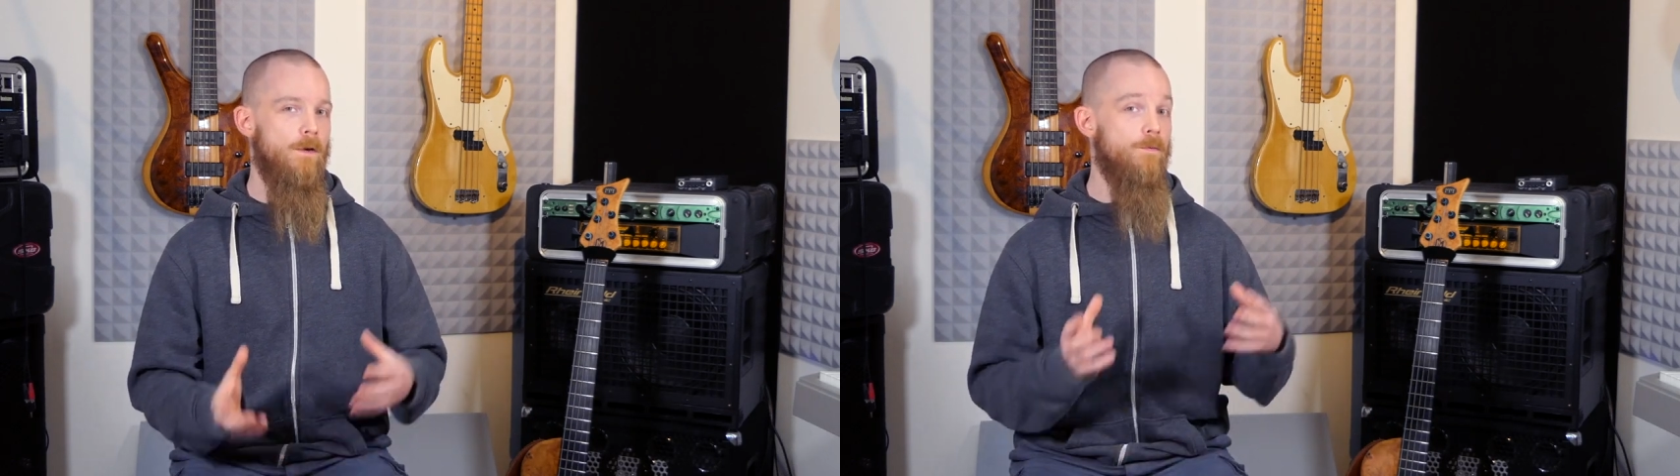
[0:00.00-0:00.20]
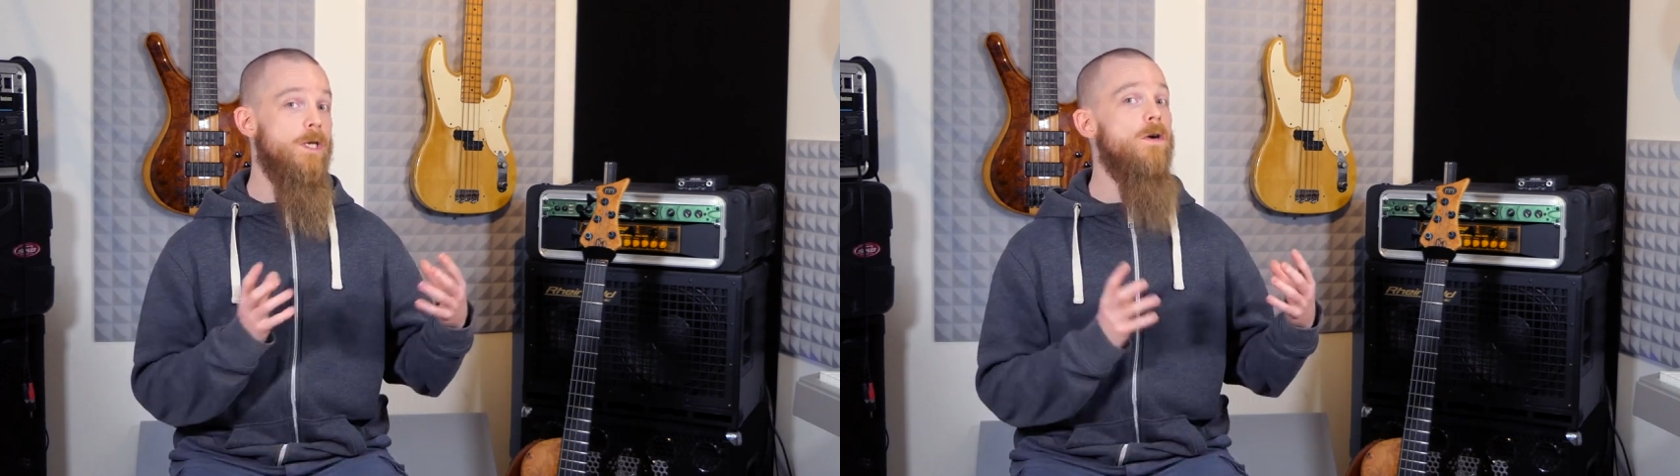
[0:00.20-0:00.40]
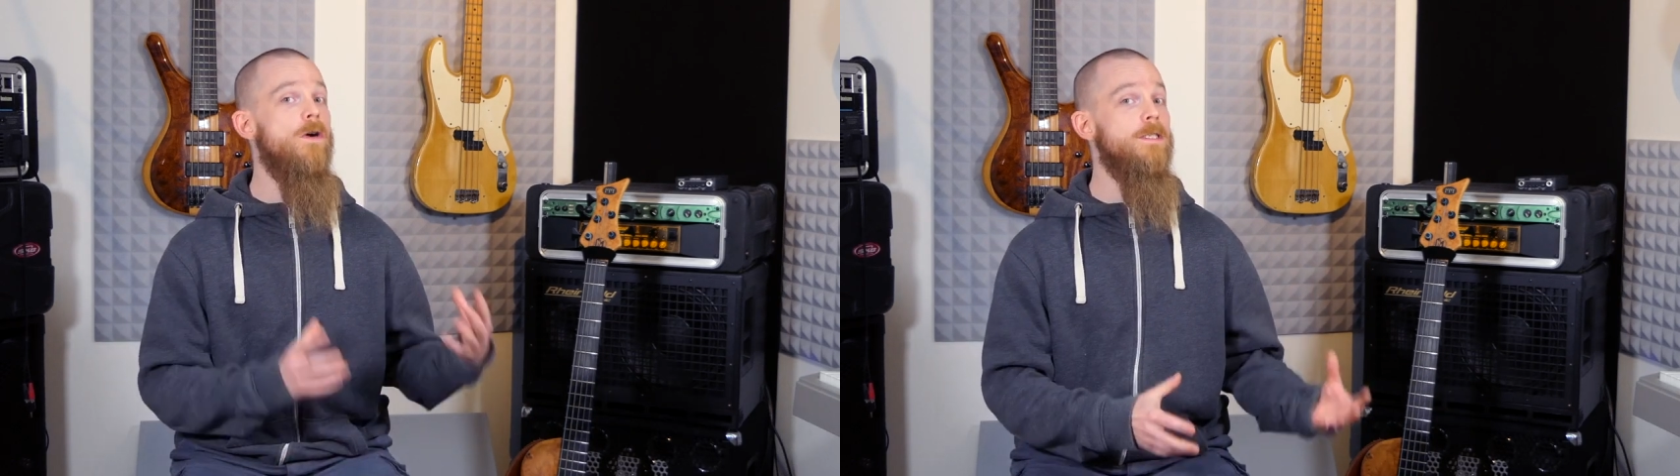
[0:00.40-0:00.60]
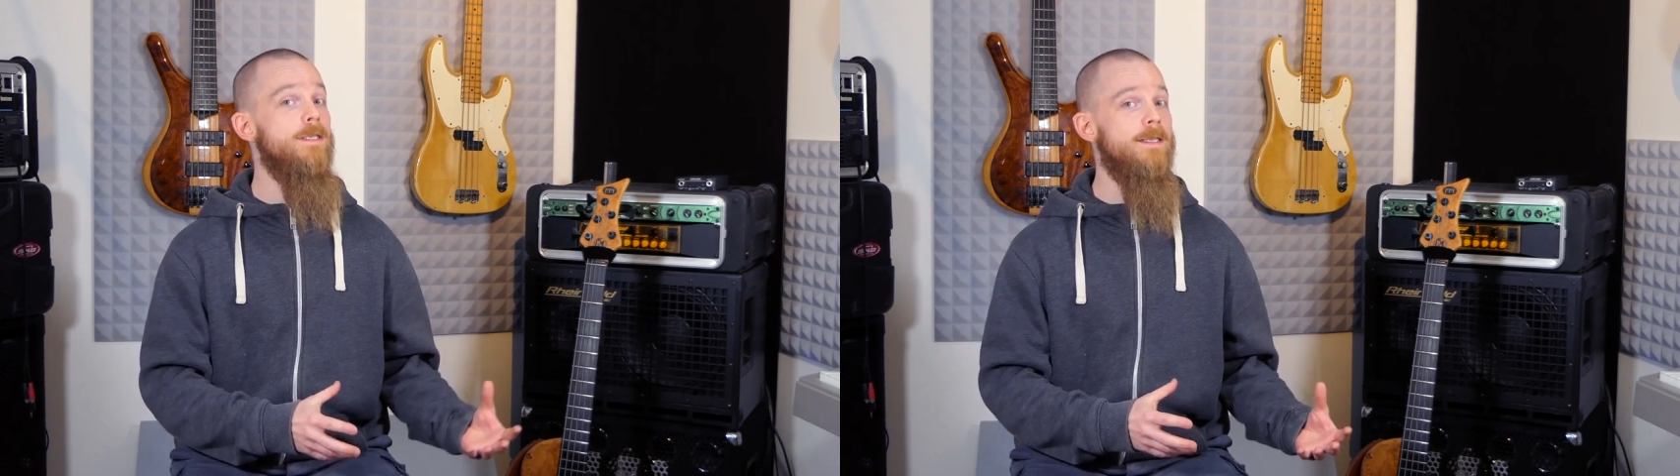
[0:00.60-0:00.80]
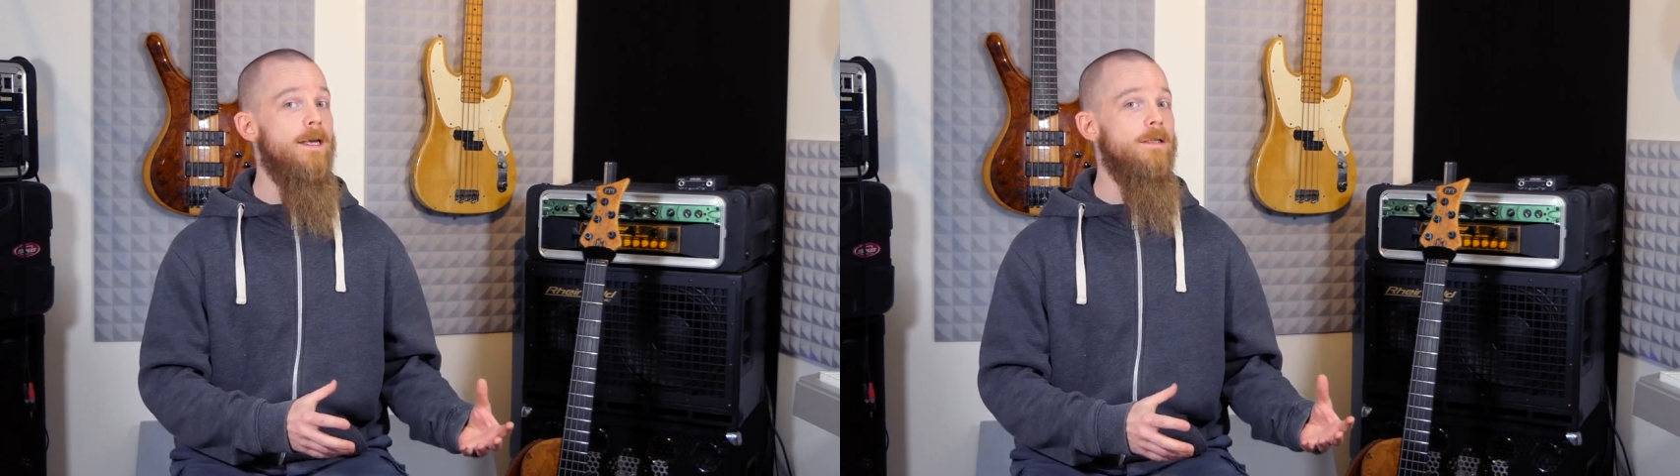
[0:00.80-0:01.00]
record
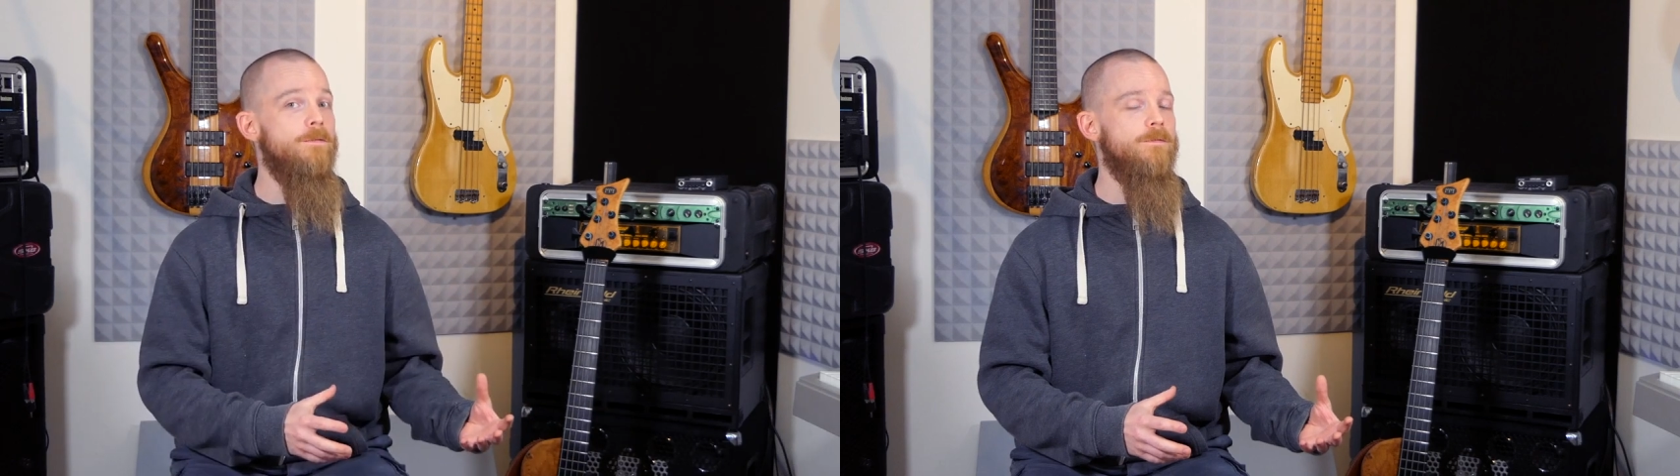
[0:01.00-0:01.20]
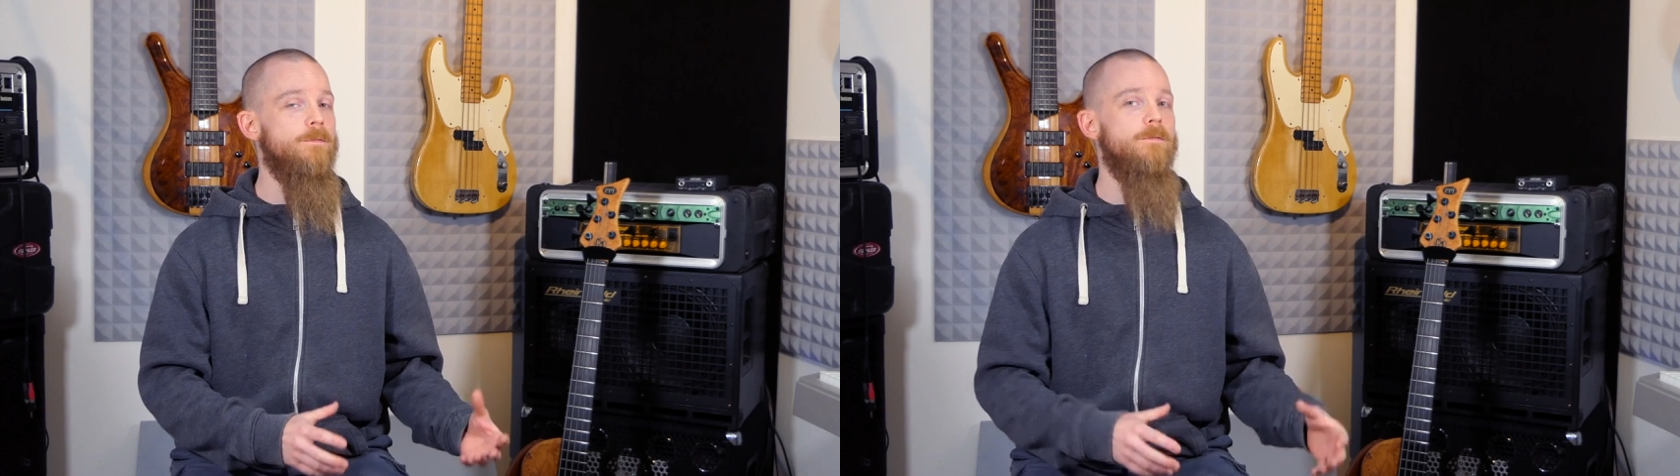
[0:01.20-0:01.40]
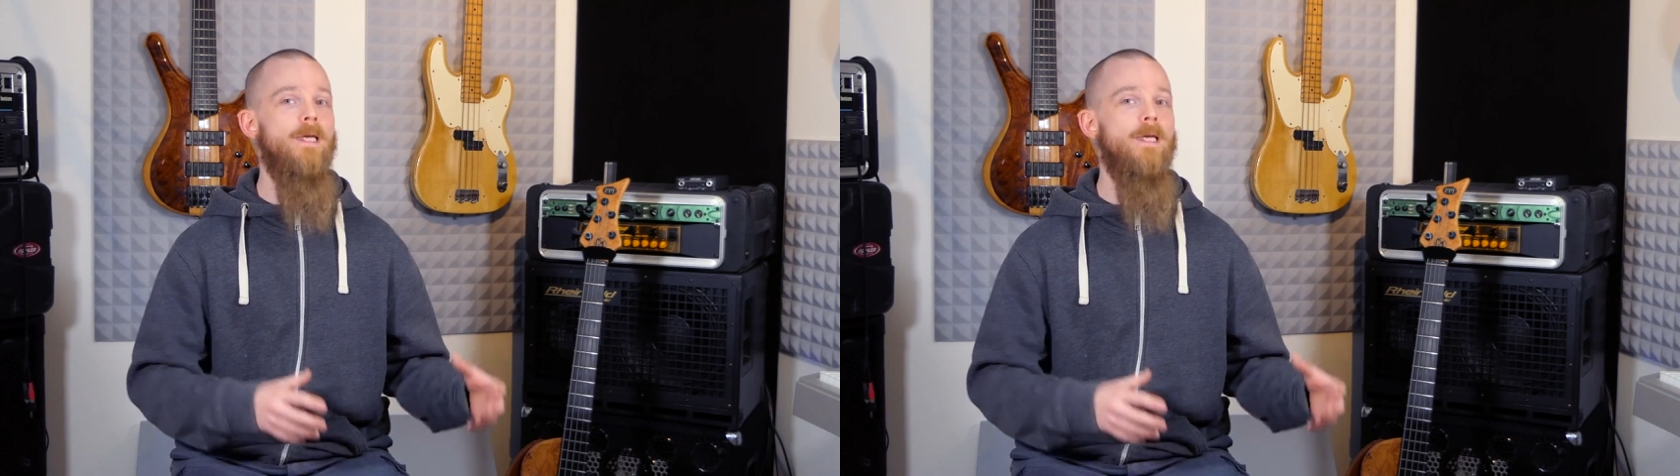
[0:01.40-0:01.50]
yourself